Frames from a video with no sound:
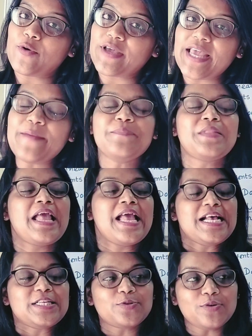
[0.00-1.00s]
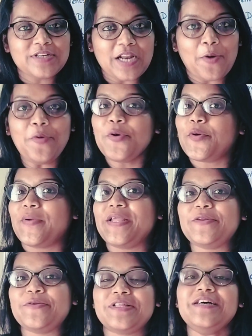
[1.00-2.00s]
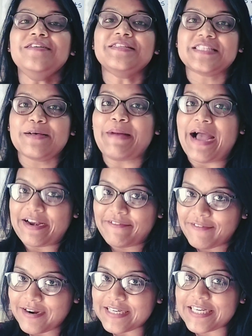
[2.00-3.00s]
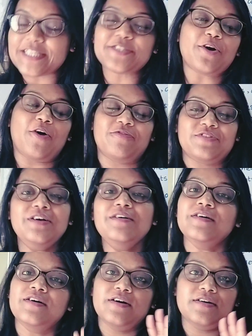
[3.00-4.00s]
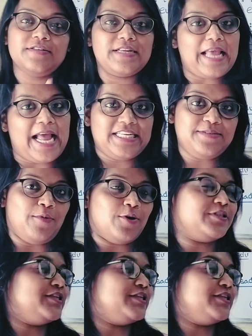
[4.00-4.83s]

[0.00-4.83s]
Okay, so now going to the some advantage of the ADDIE model.